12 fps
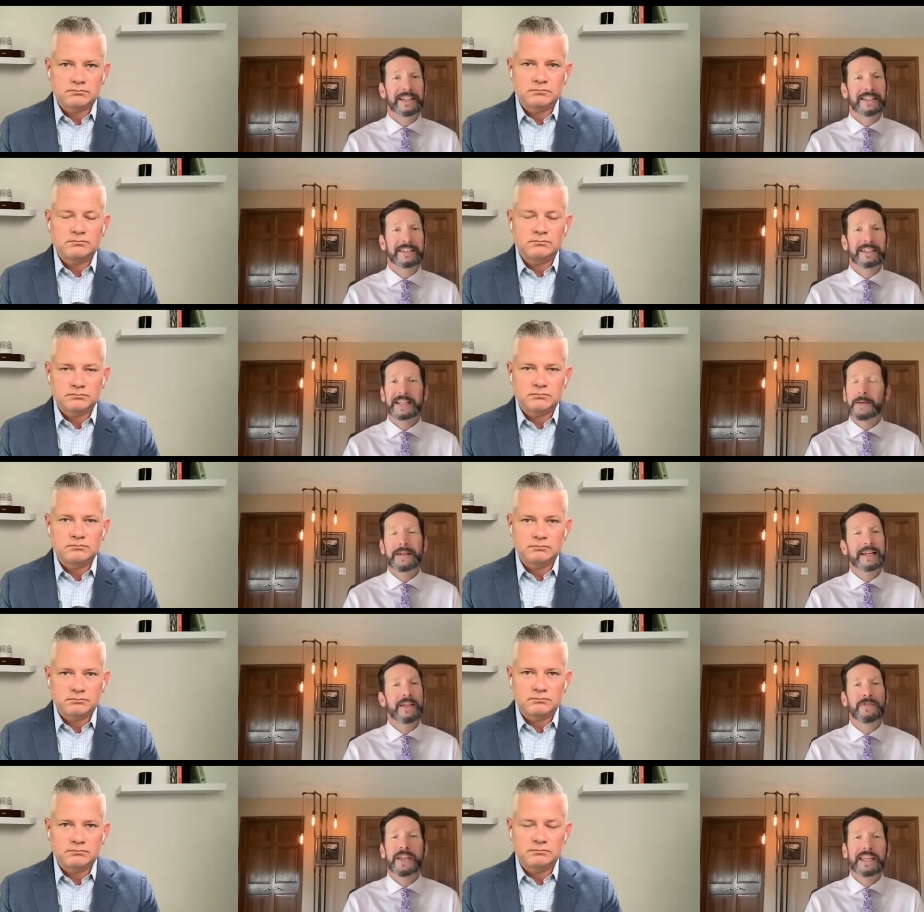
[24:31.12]
Speaker 1: at least i mean
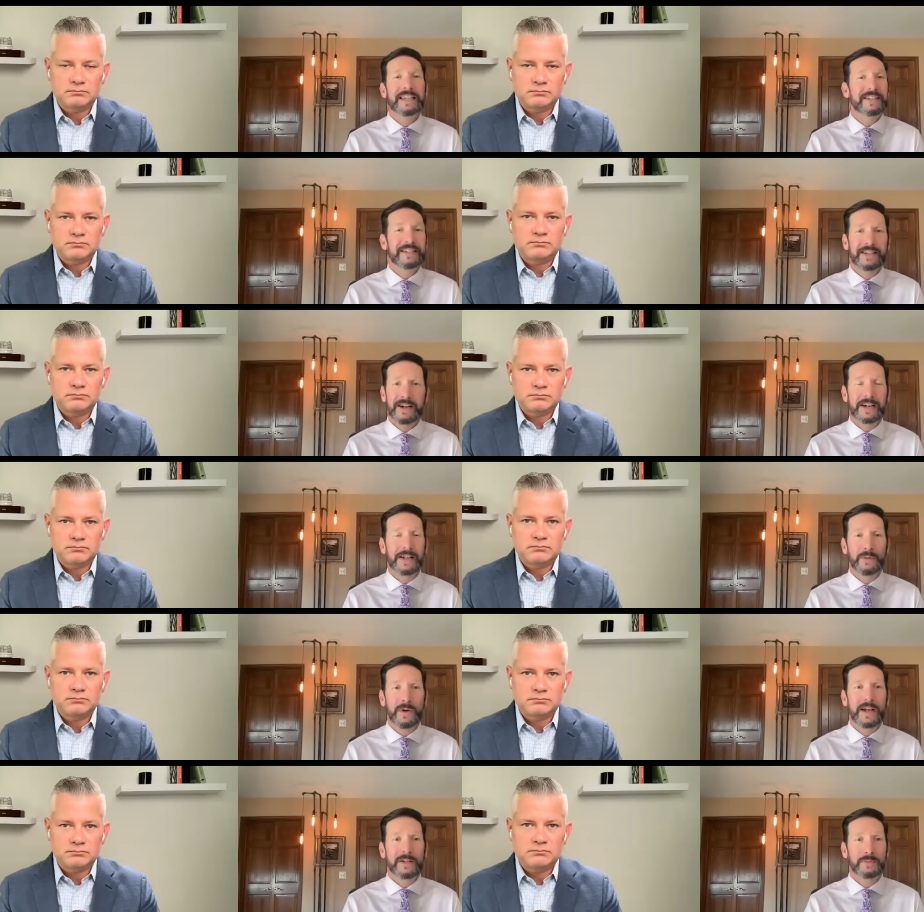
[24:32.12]
i think he's done on the
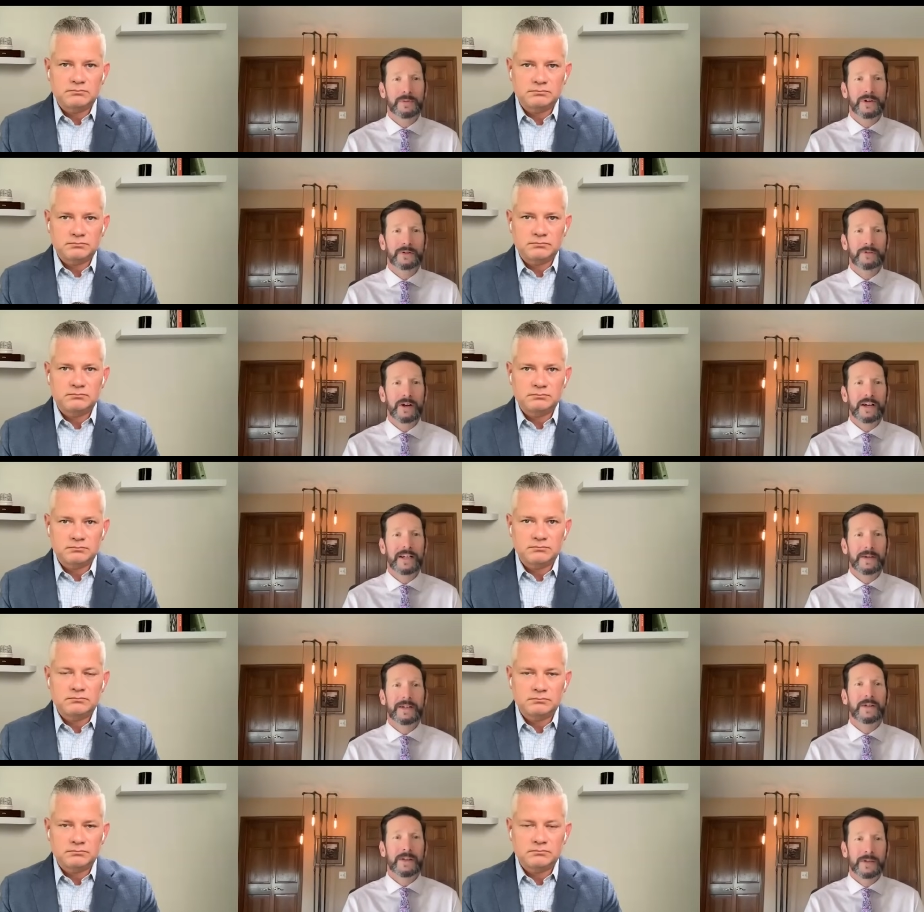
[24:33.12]
rasberg right i
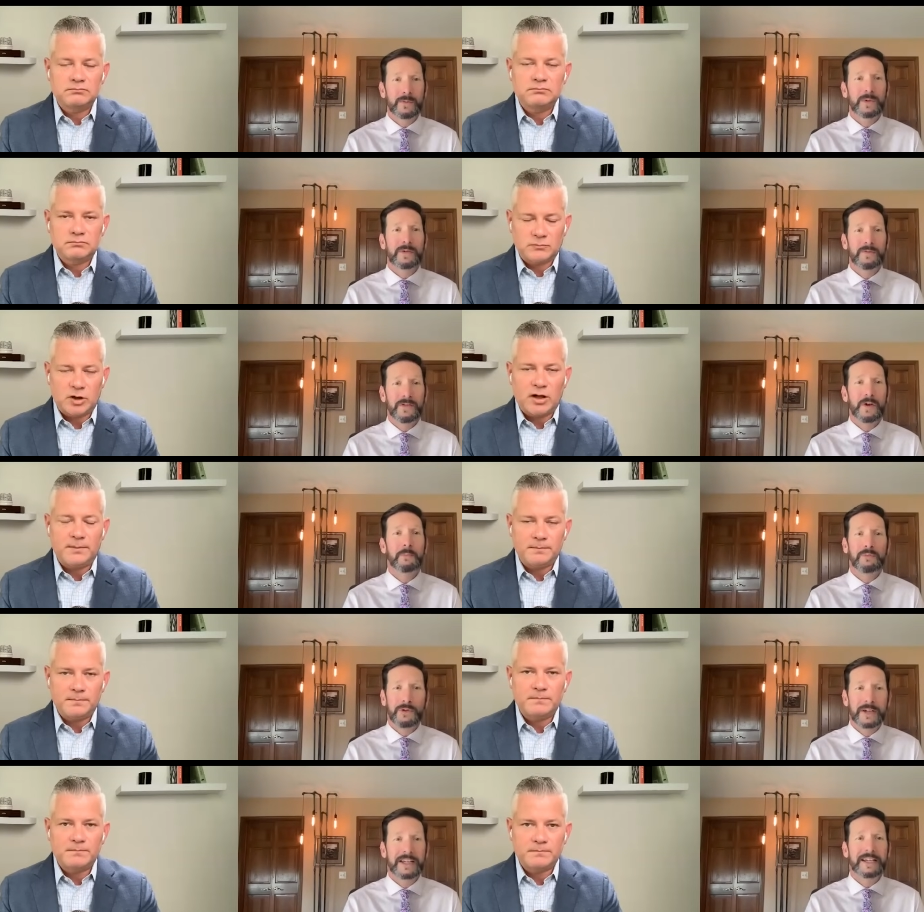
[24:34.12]
mean uh, we could feel right.
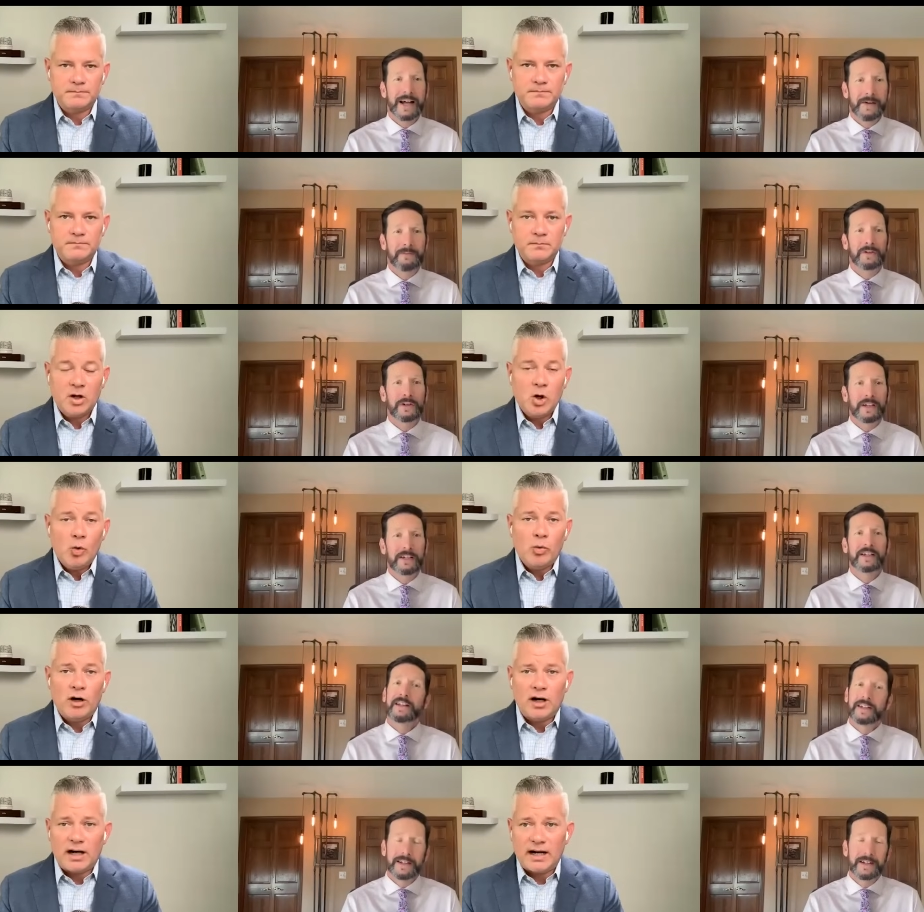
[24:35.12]
pretty
Speaker 2: confident
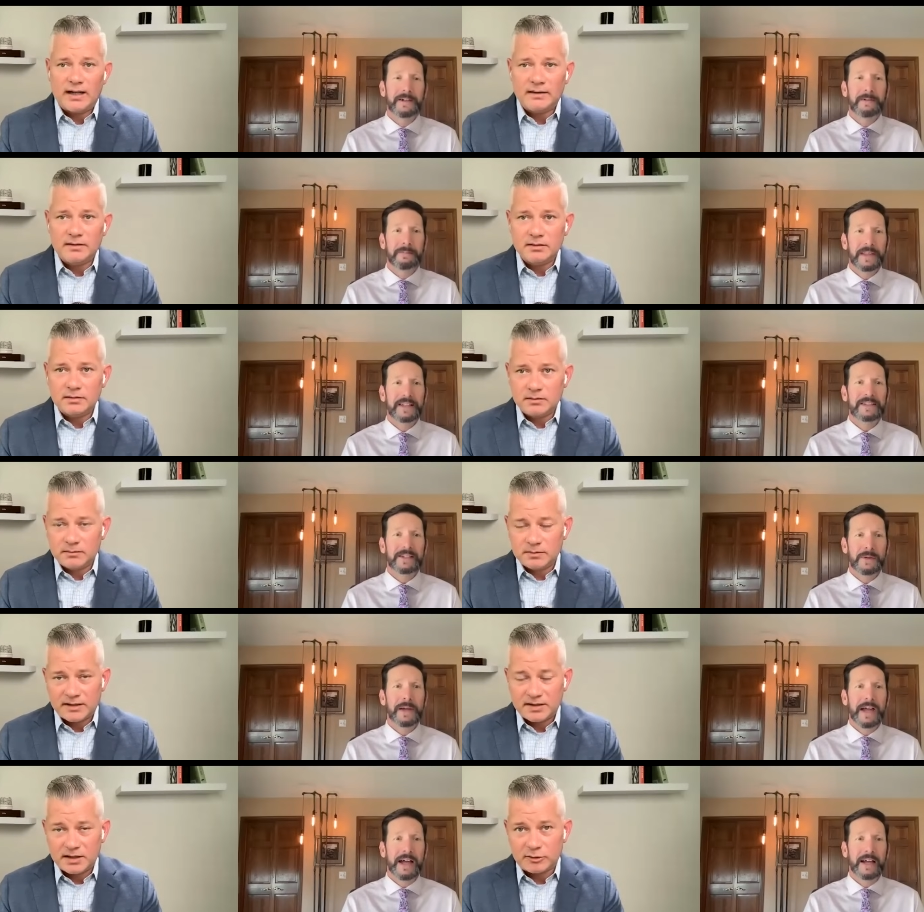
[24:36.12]
well i not
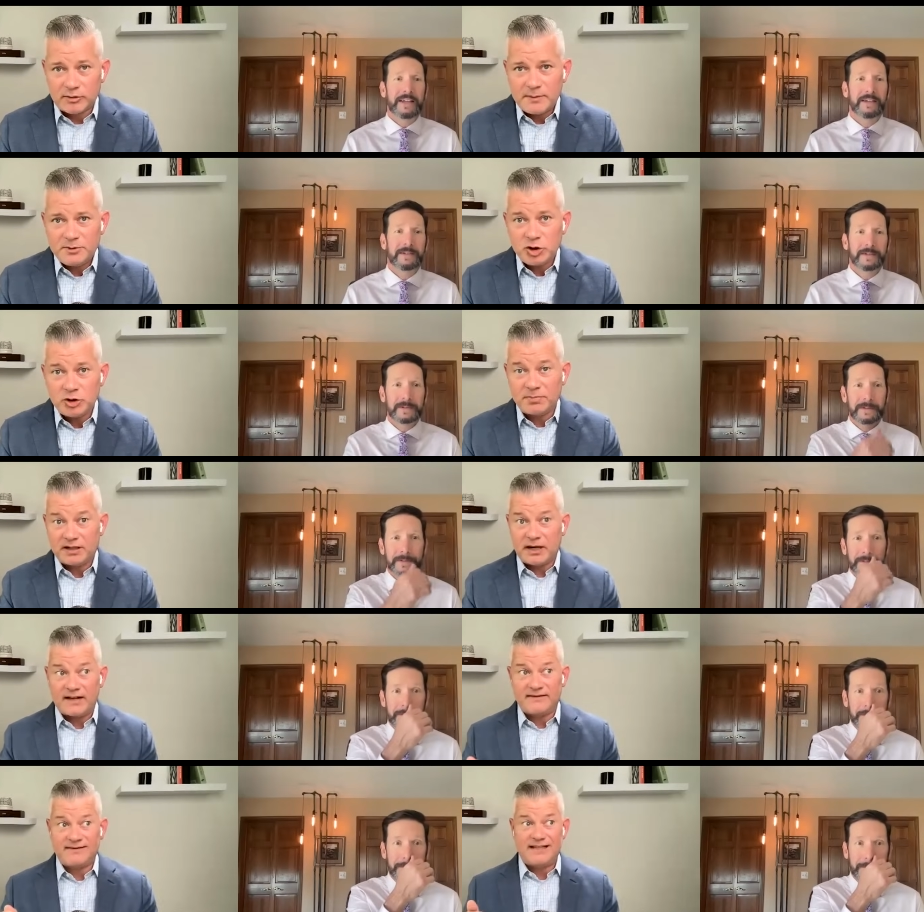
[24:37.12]
back. to interrupt you but
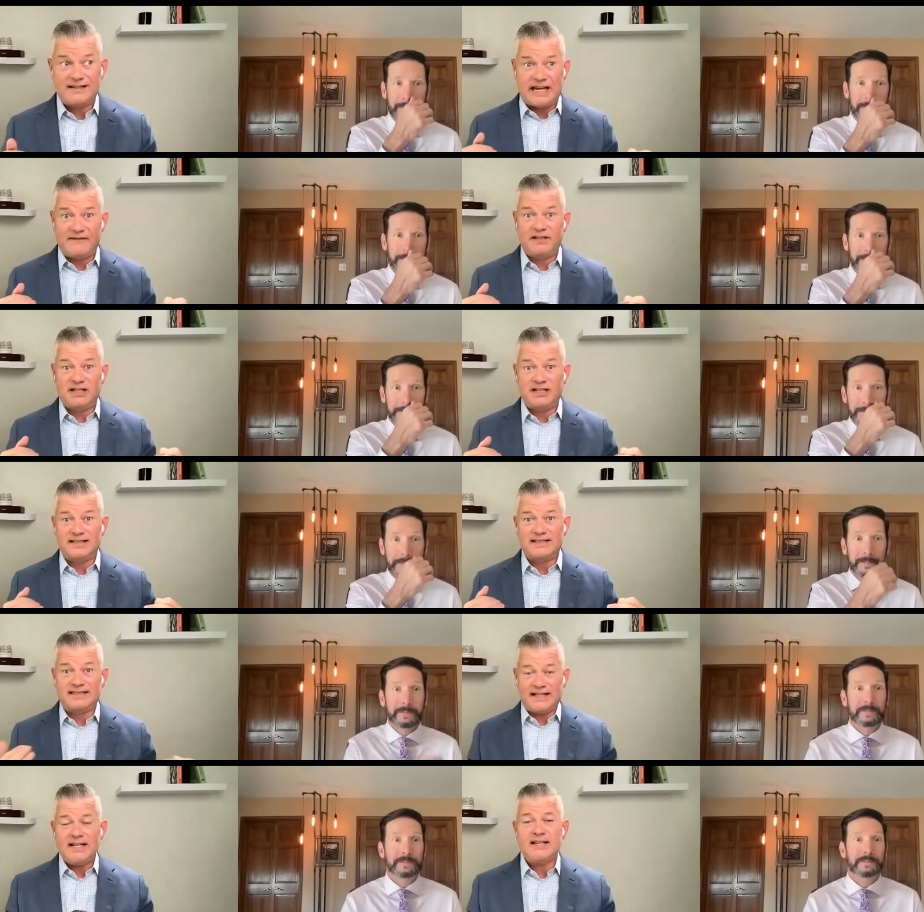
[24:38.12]
i think they've
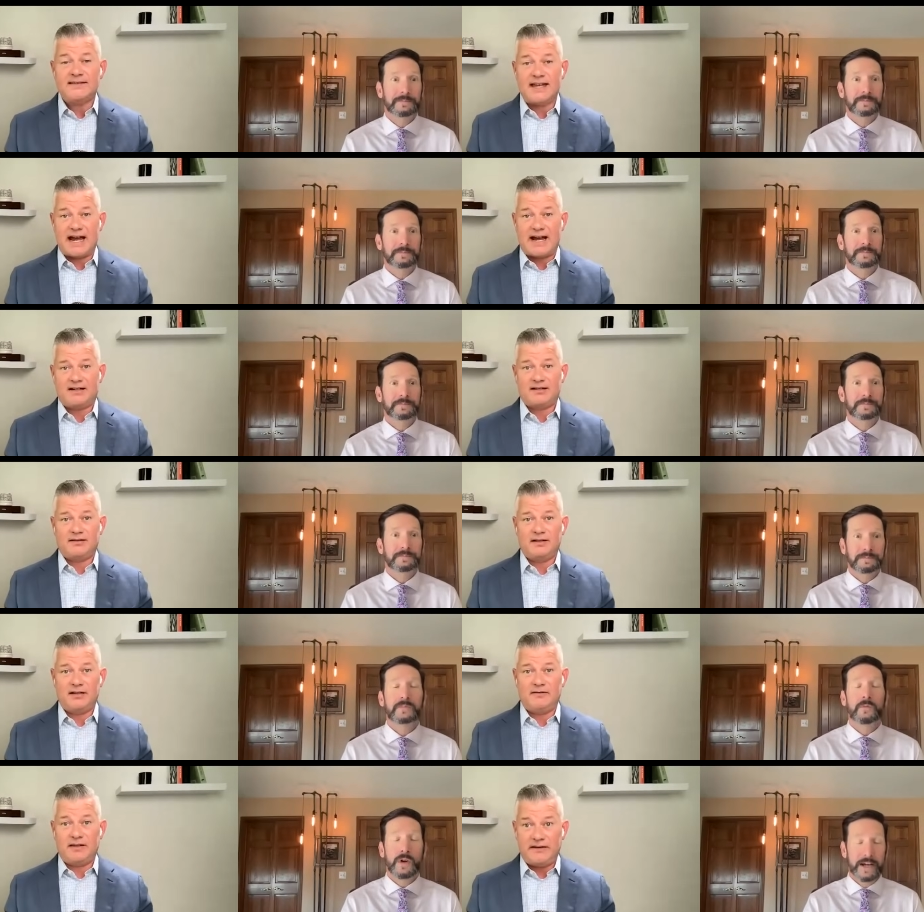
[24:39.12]
conceded that
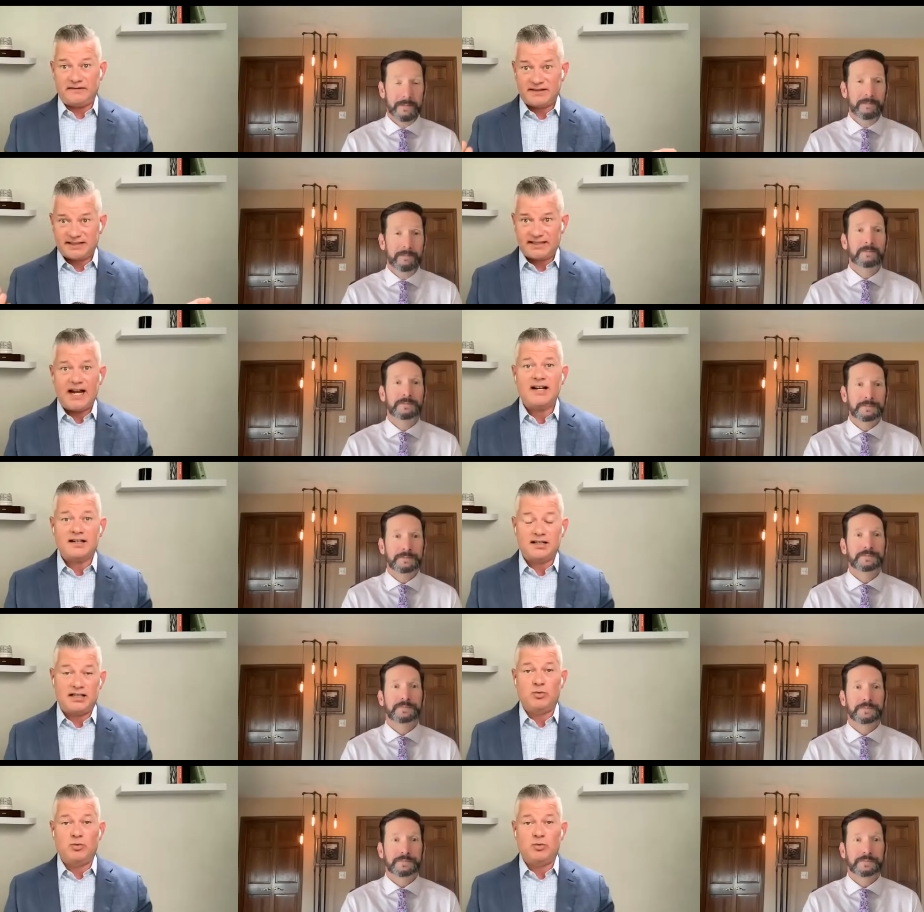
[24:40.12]
they, right. they've said he